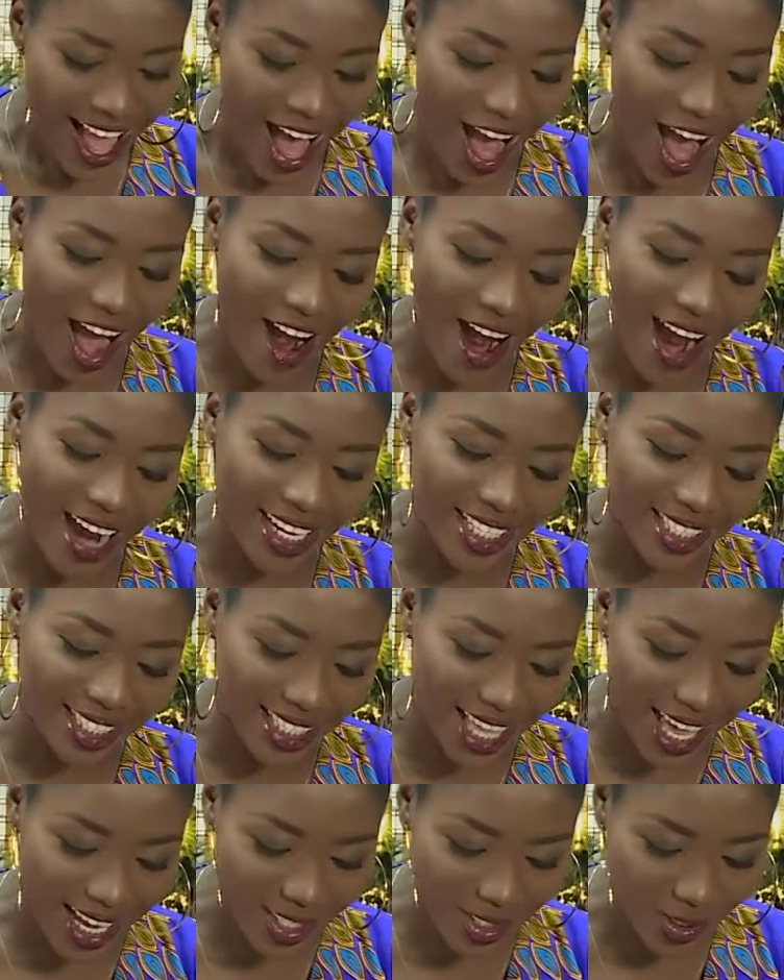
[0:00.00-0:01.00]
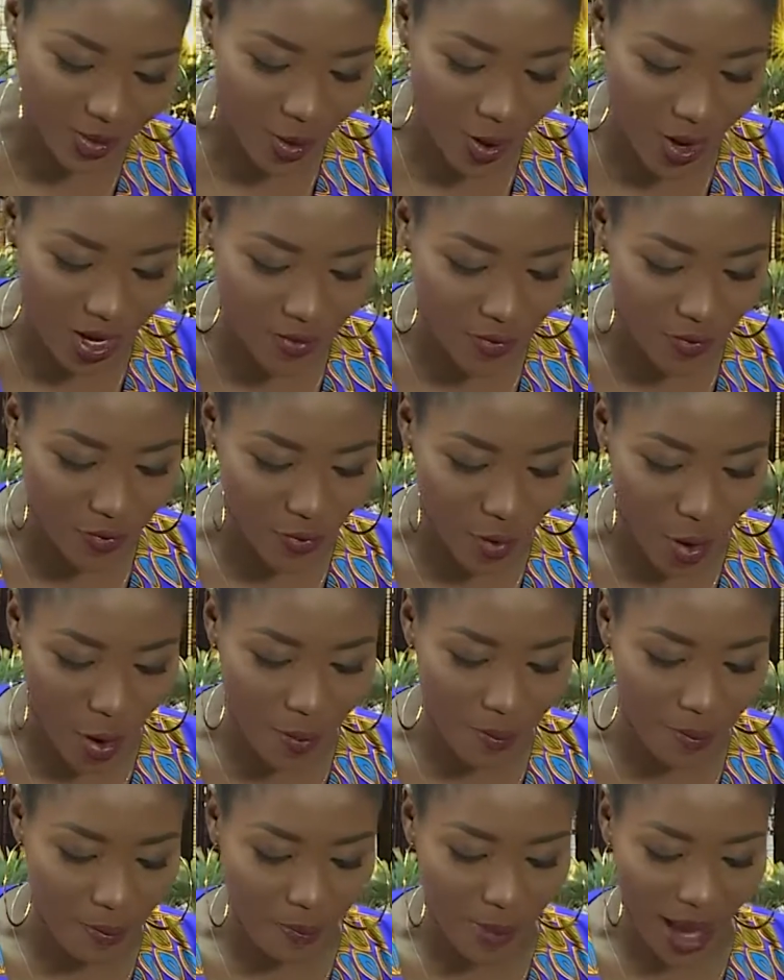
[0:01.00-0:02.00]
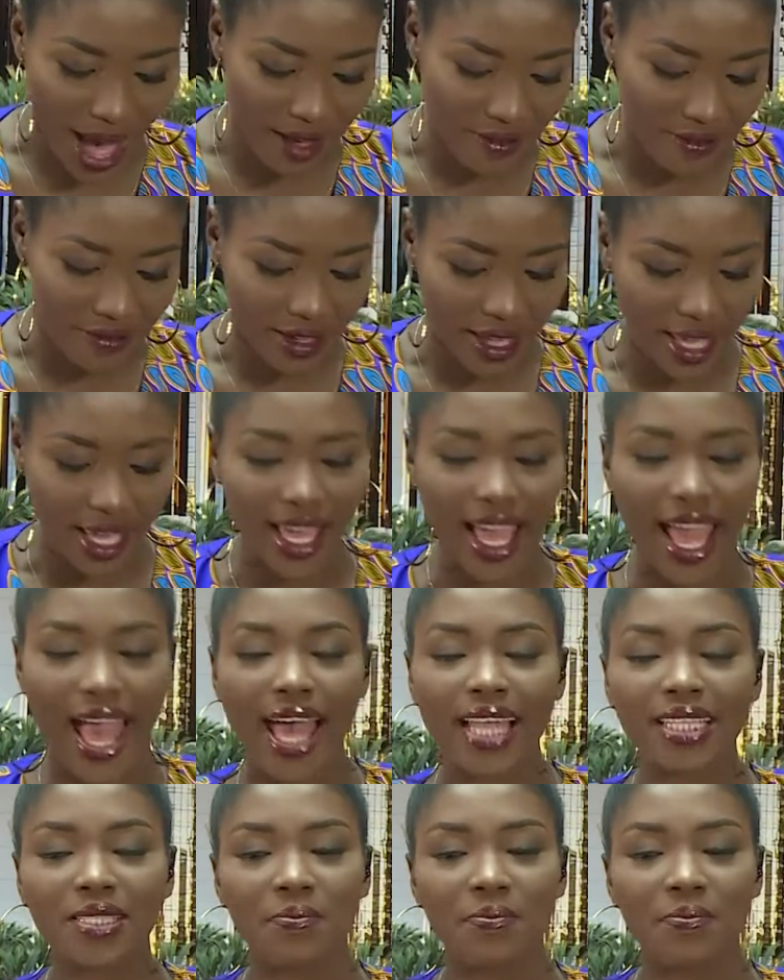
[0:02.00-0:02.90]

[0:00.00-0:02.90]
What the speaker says: All right, this next one from Bavik at